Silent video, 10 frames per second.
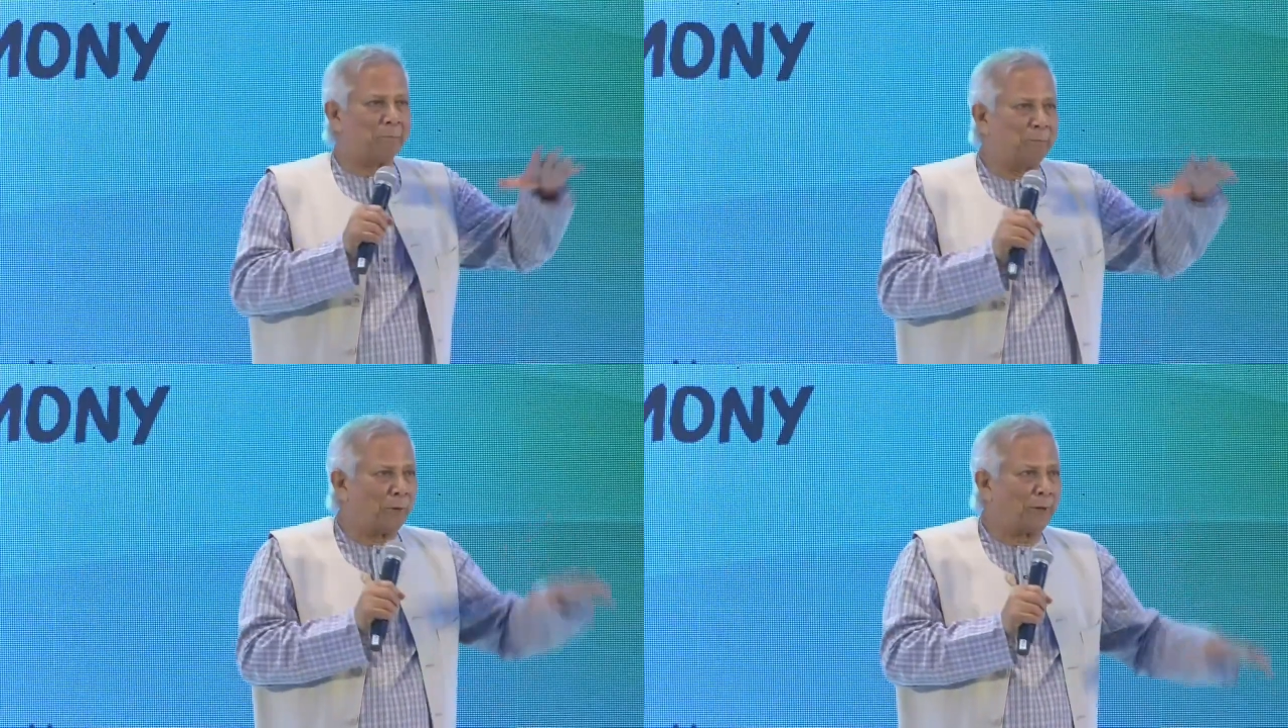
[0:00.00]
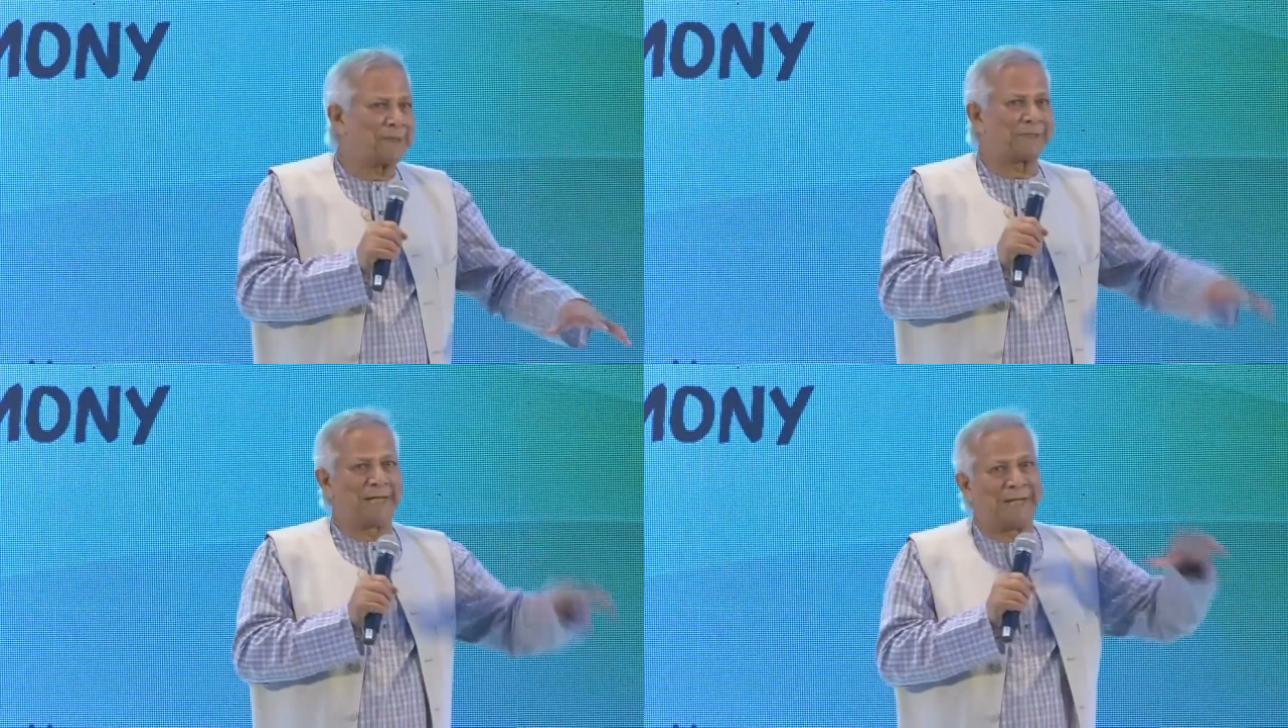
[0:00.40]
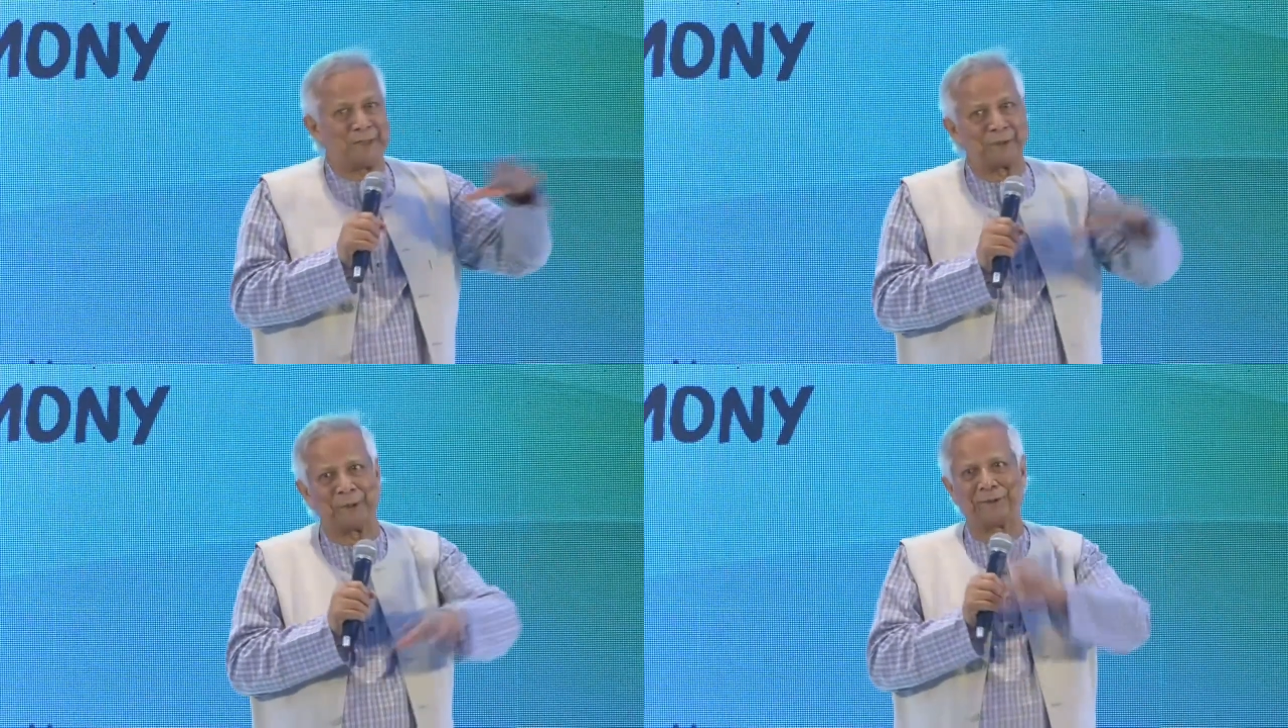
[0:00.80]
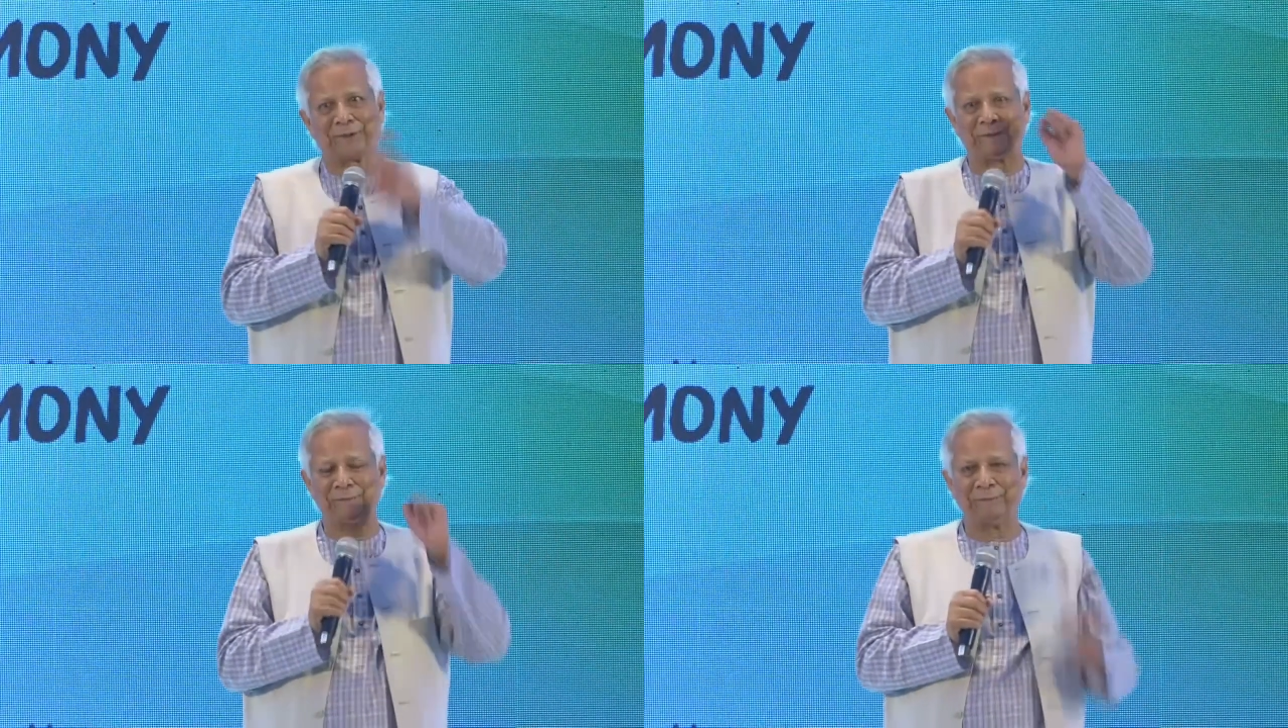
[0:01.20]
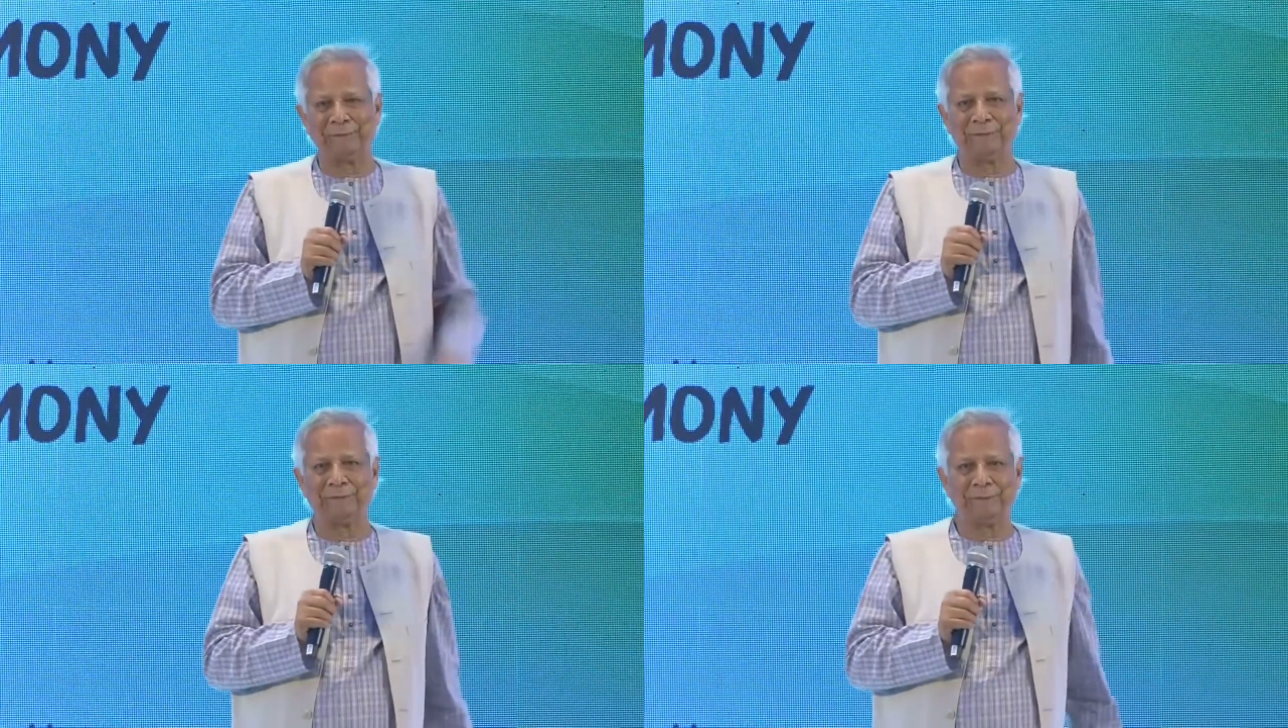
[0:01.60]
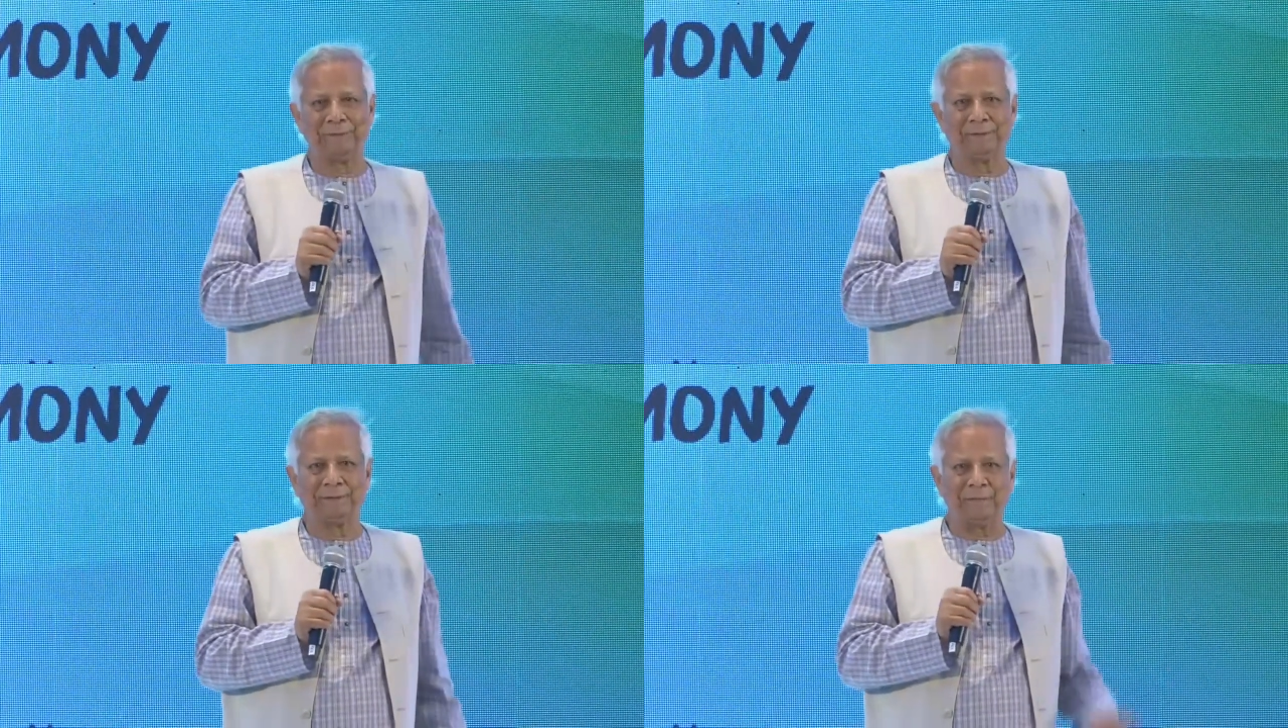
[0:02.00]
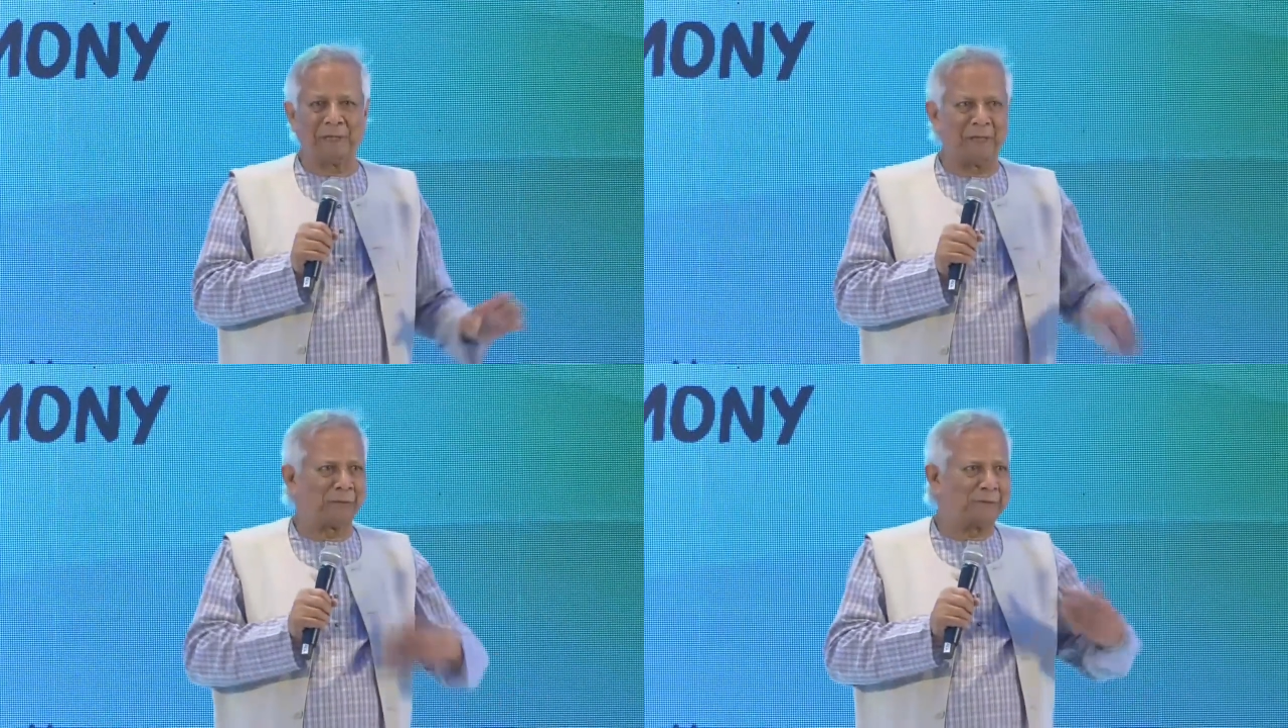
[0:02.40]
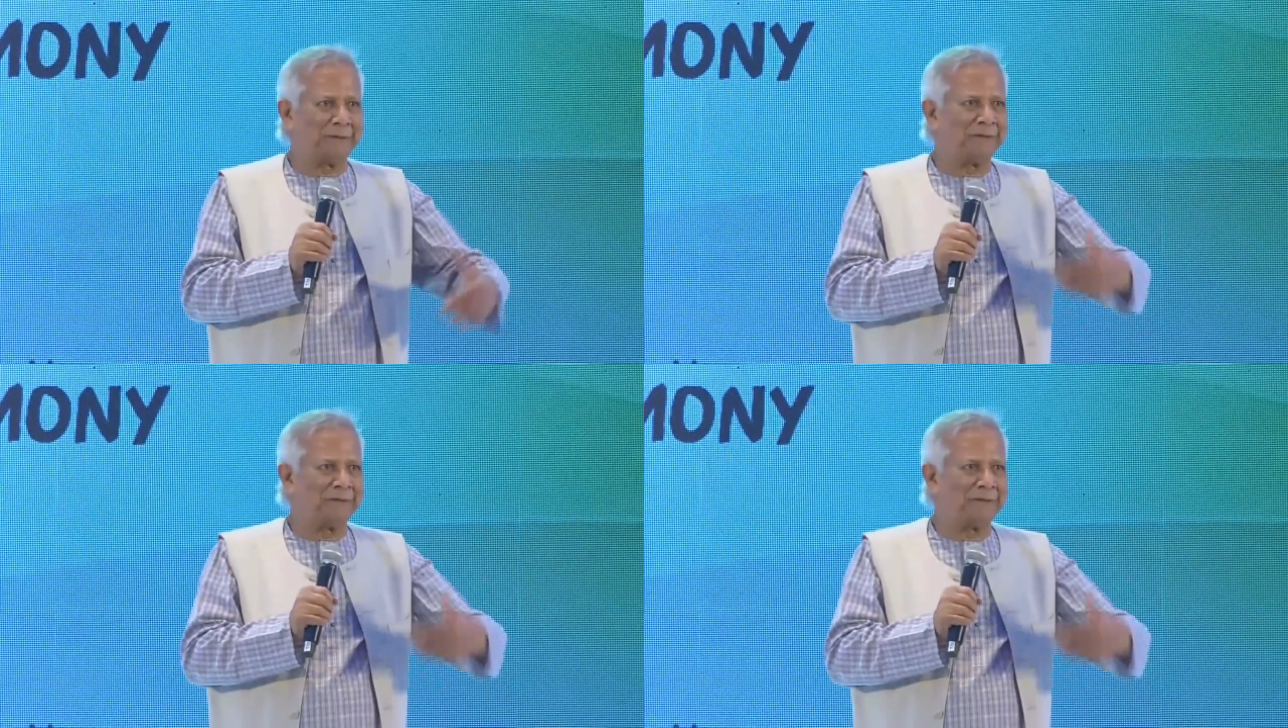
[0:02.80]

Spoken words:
Boys and girls. Somehow,